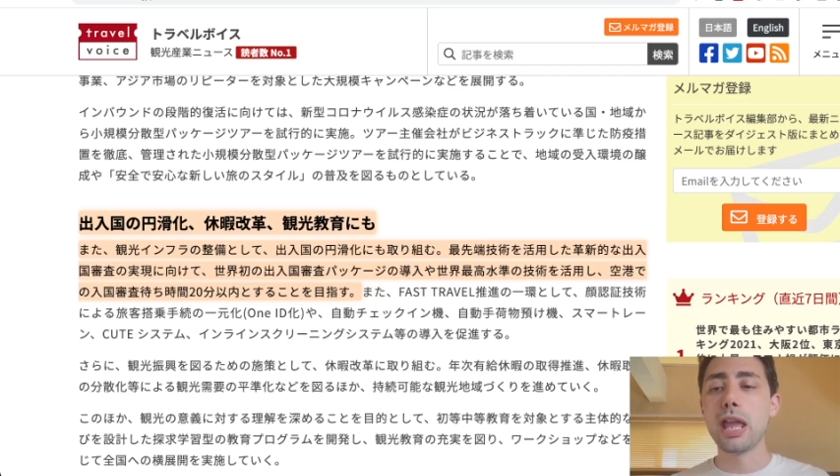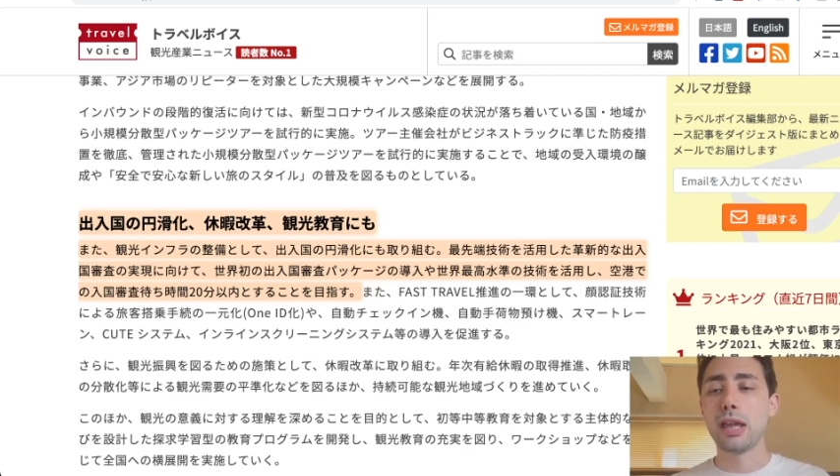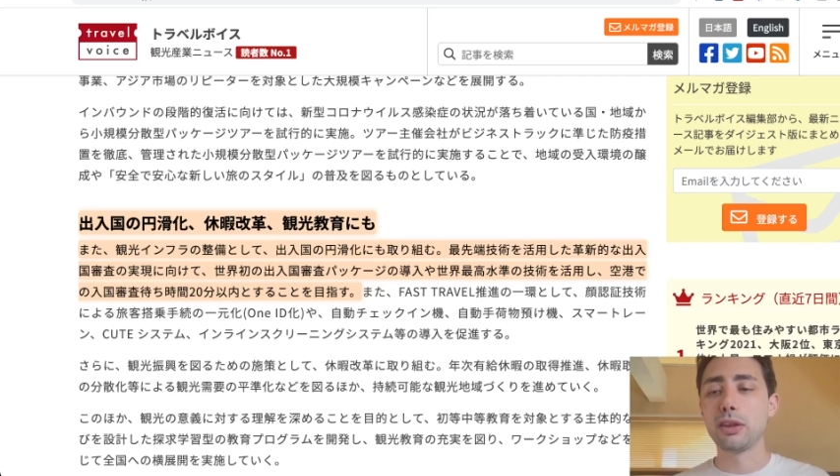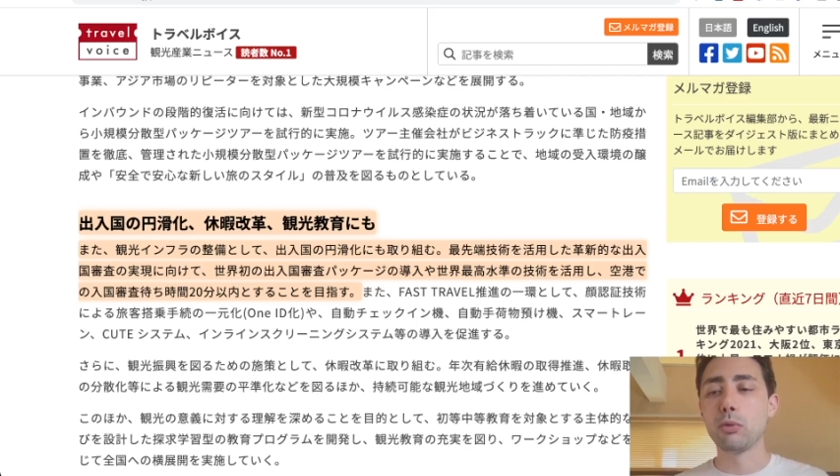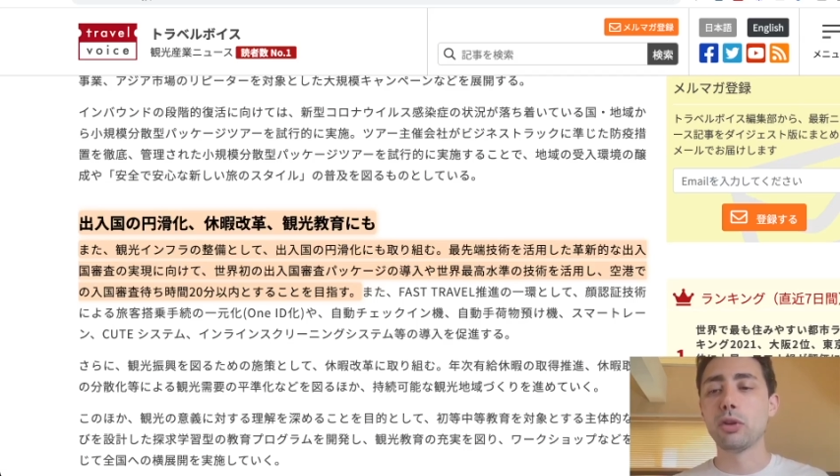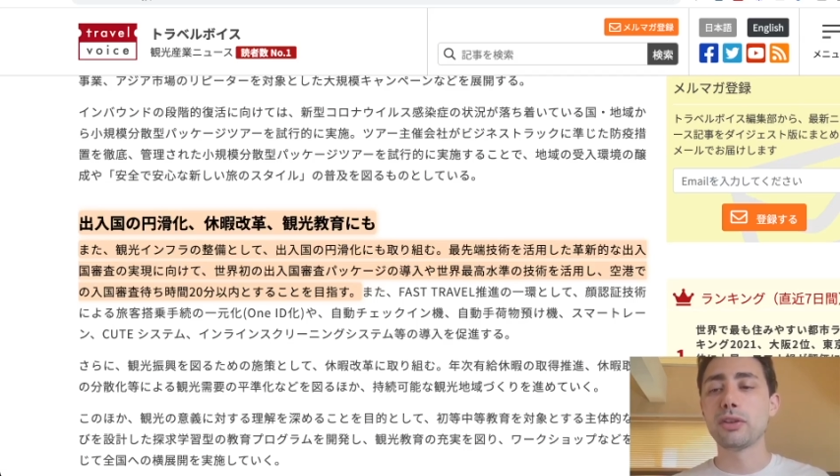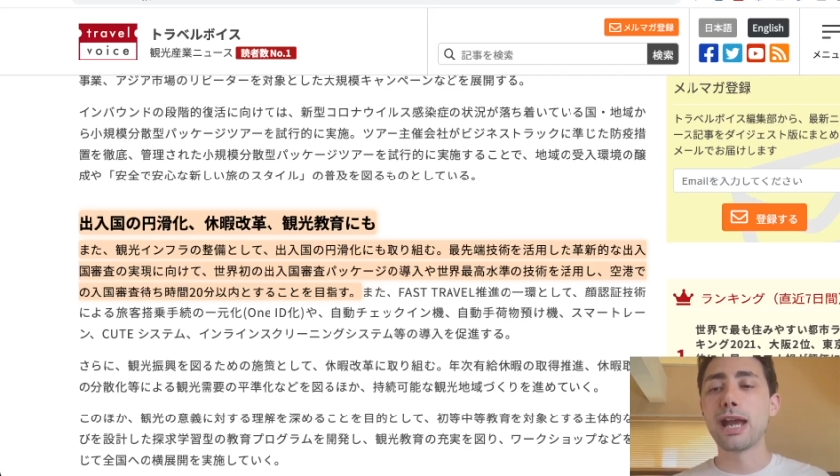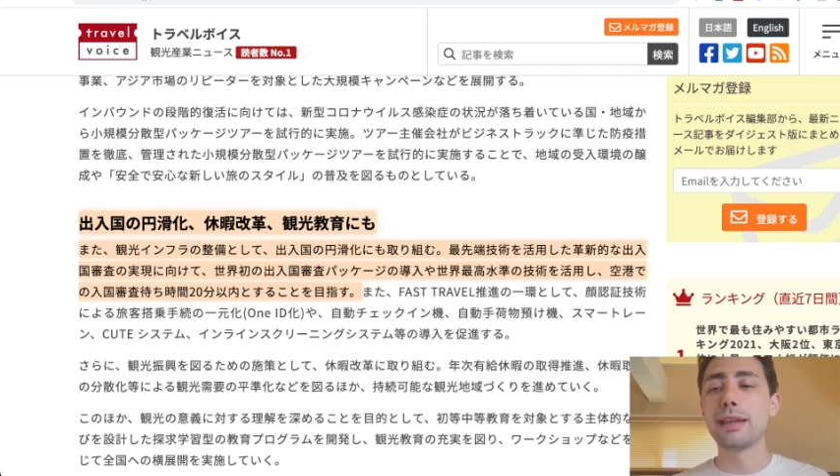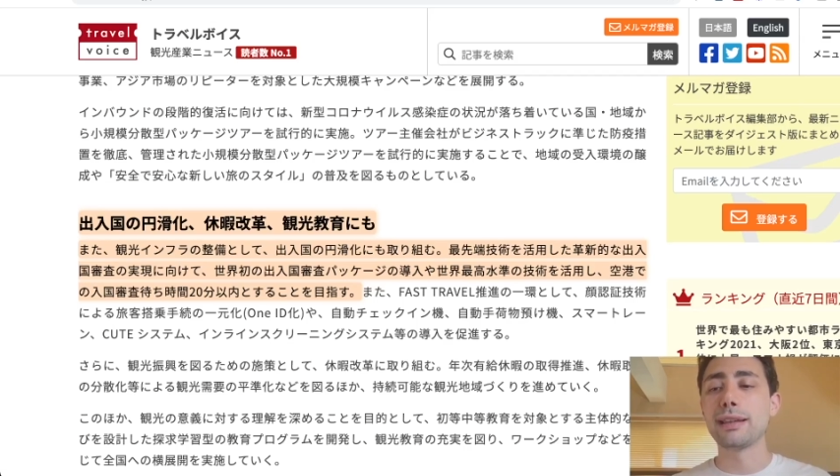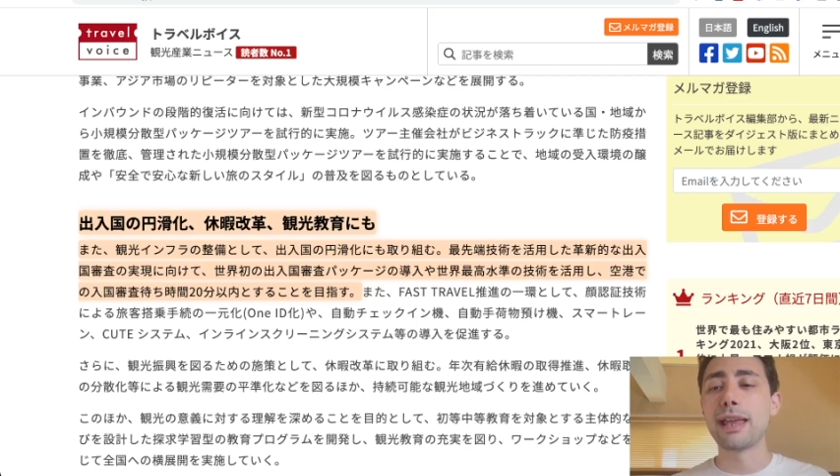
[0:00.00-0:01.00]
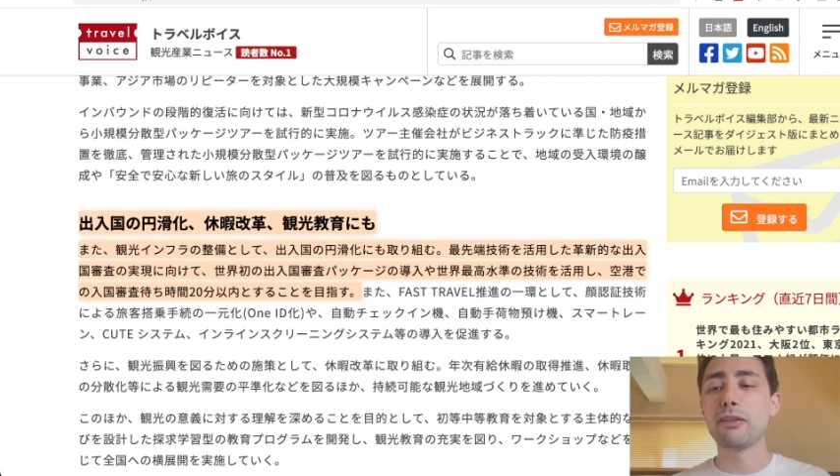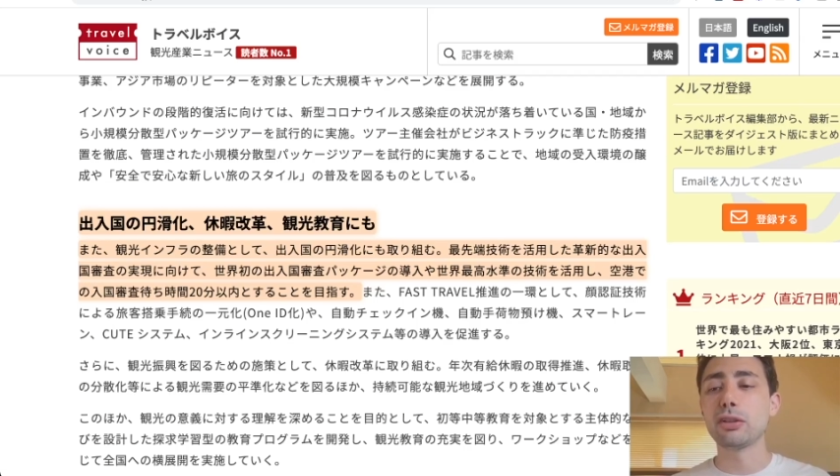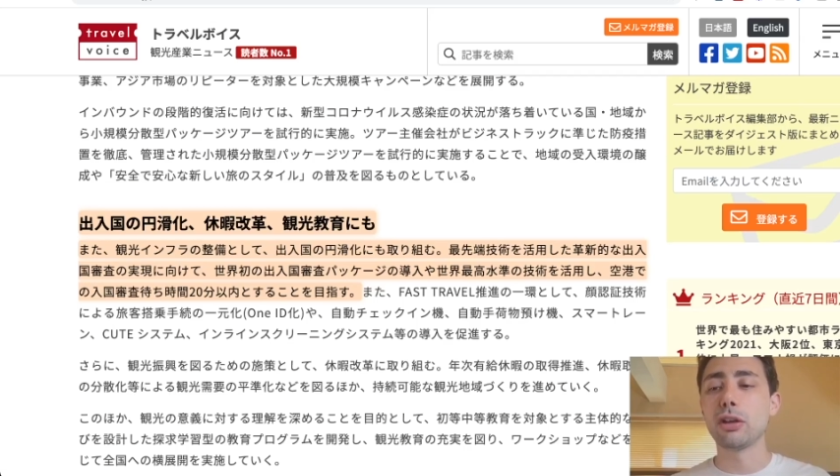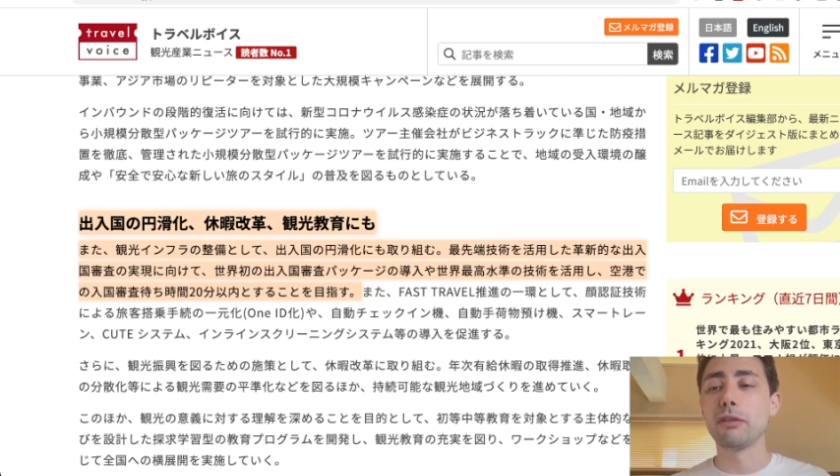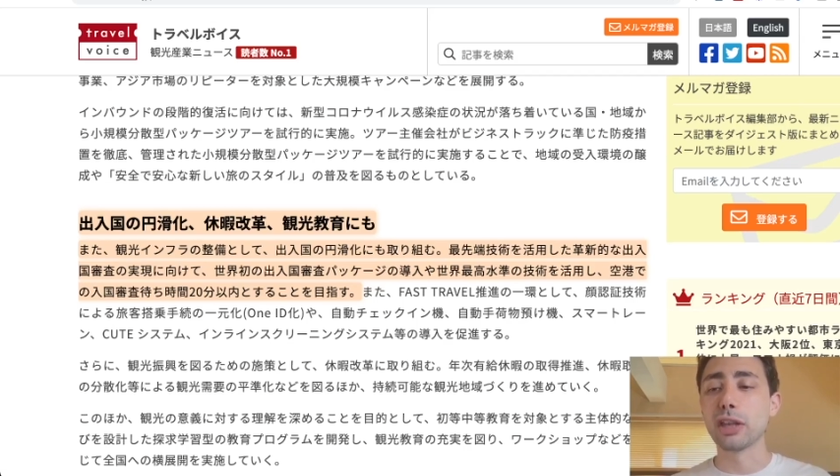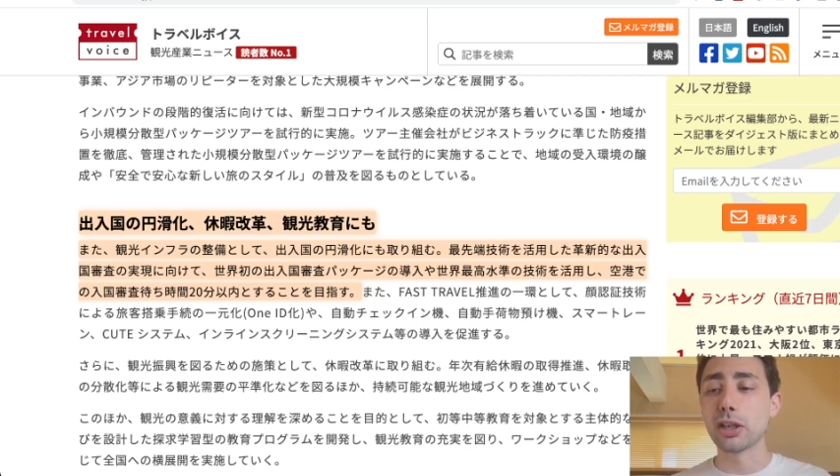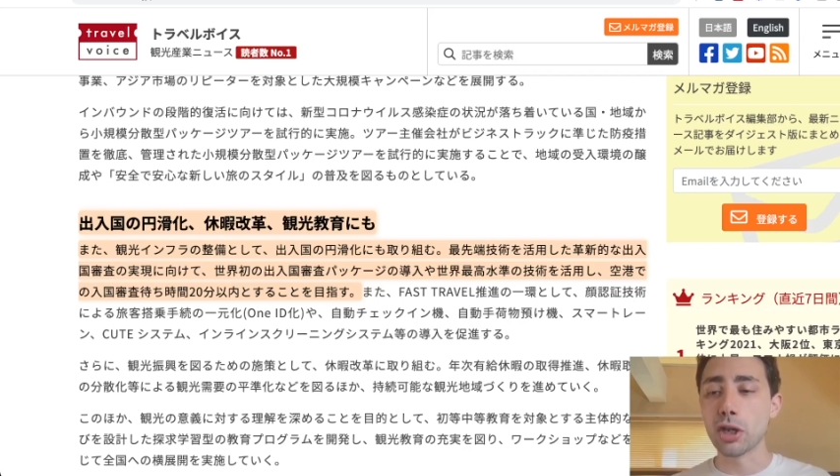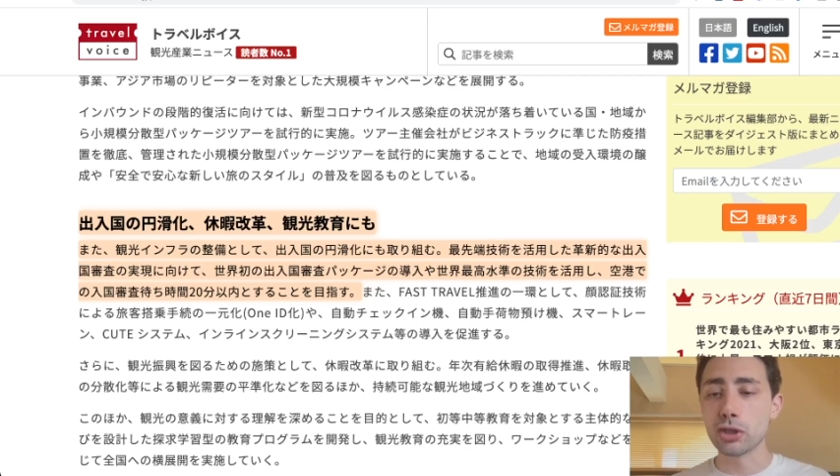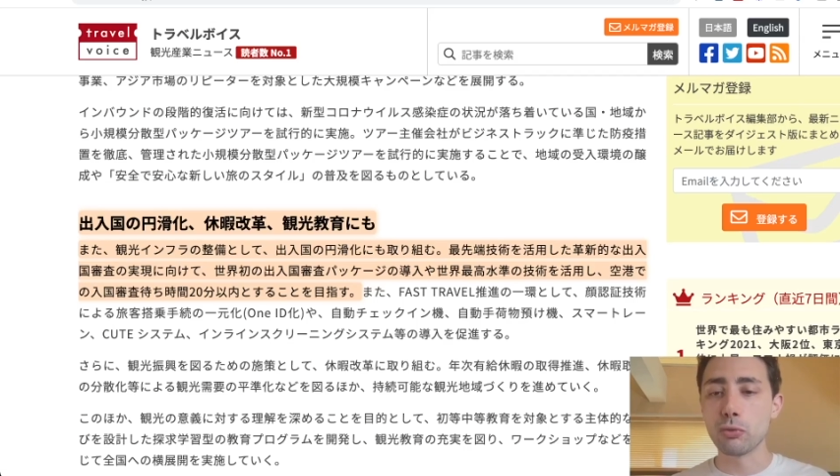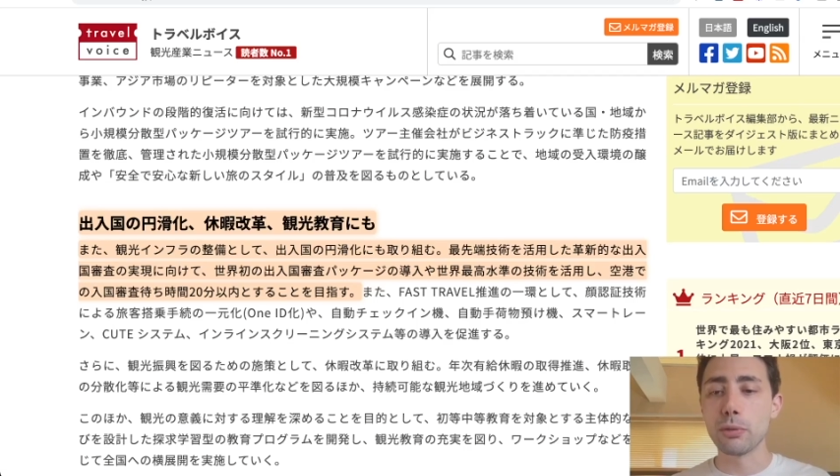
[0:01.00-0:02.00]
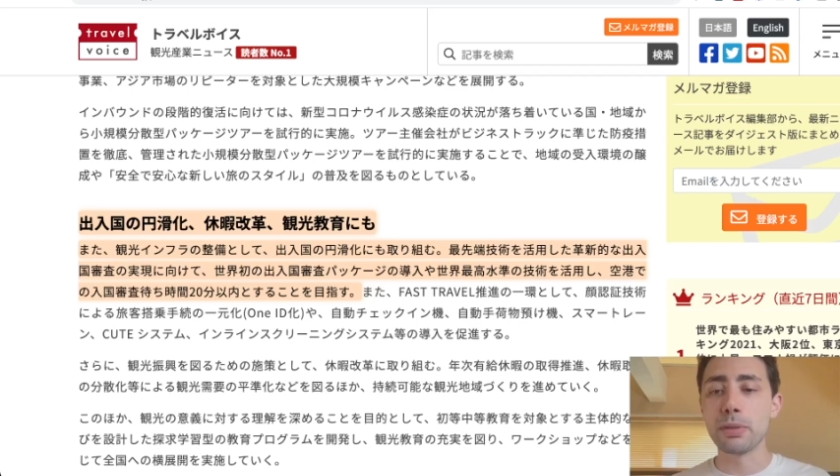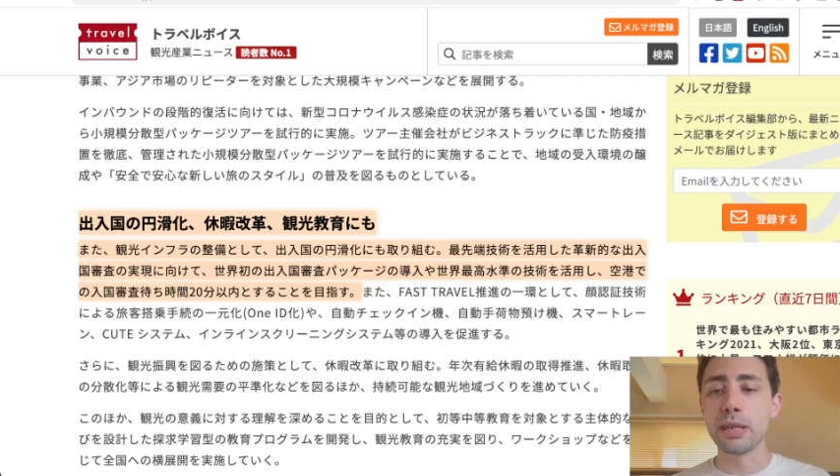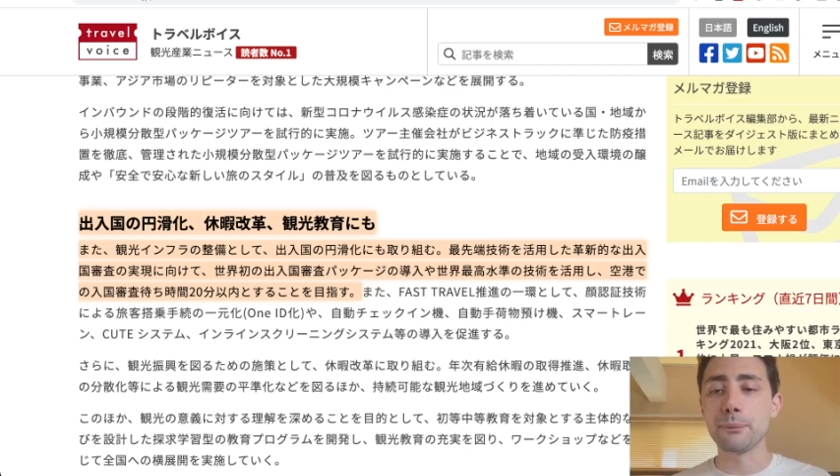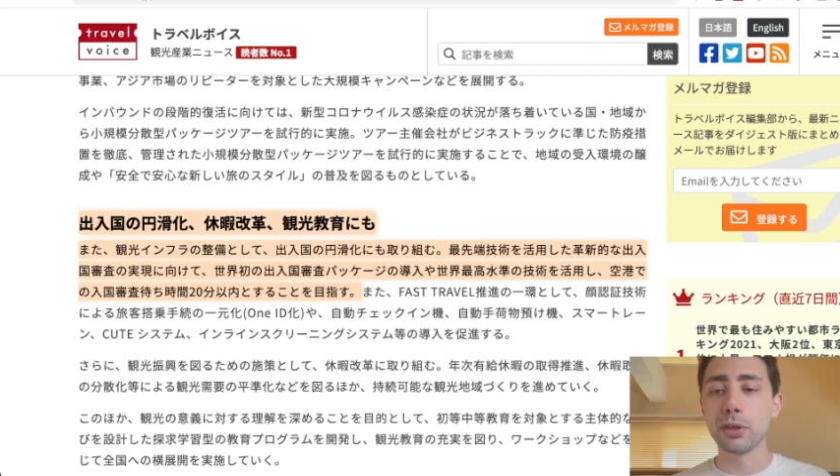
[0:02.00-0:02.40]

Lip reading: and the world's highest levels of technology will be